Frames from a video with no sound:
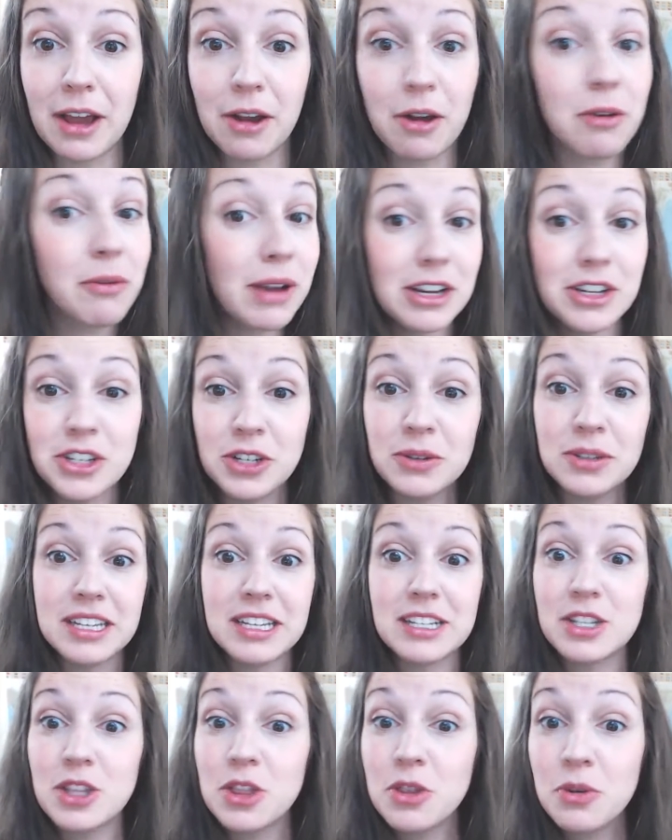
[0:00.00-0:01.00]
Horatio
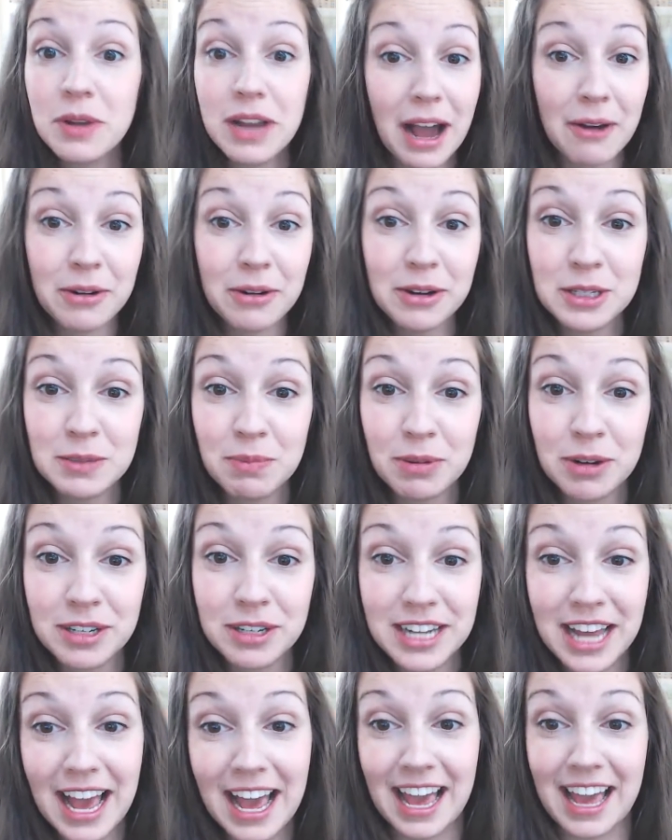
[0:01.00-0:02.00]
says 3 hours per
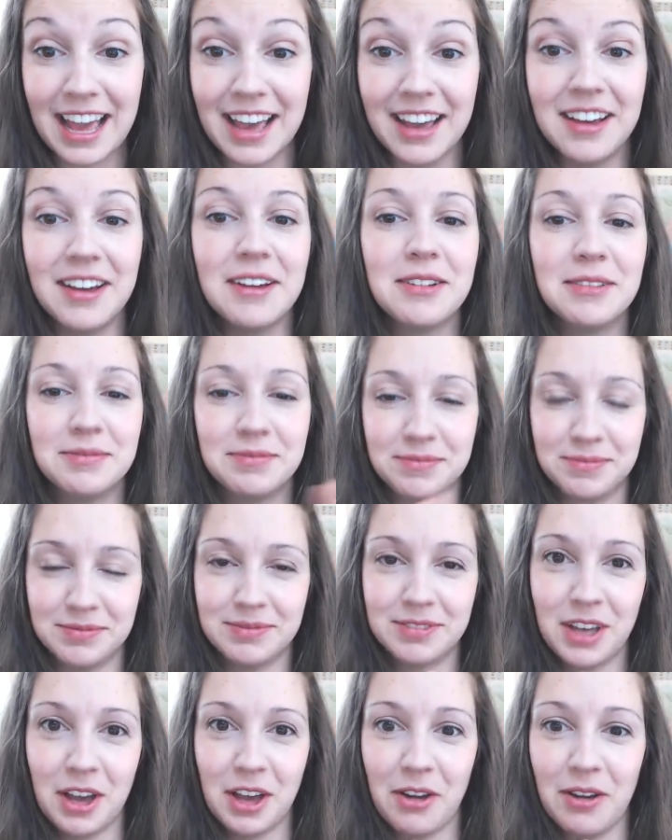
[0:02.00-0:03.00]
day.
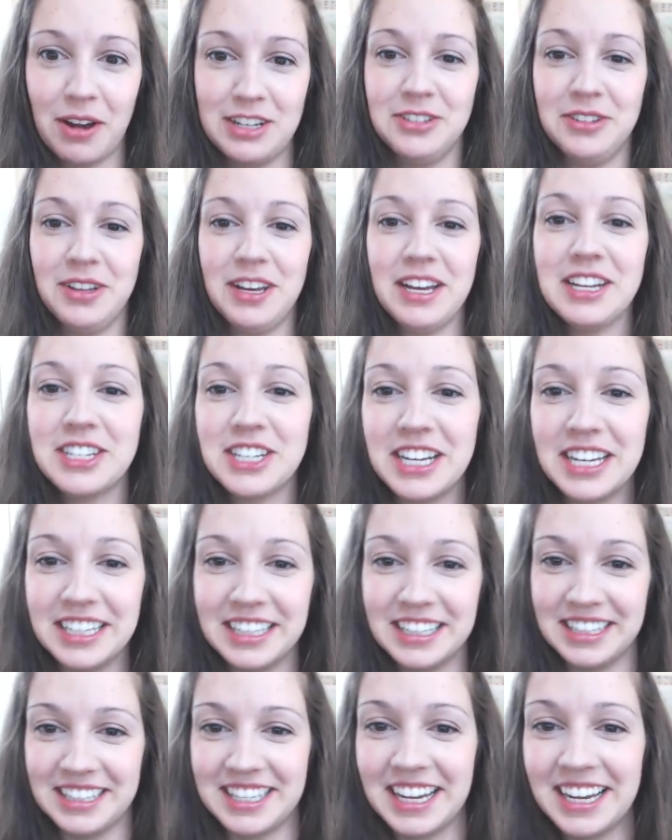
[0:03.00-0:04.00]

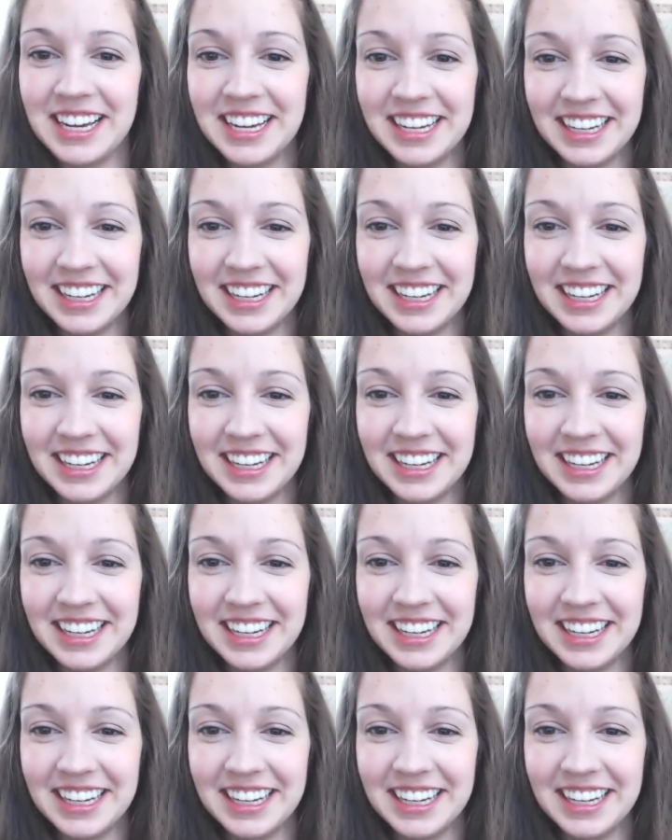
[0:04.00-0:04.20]
Congratulations.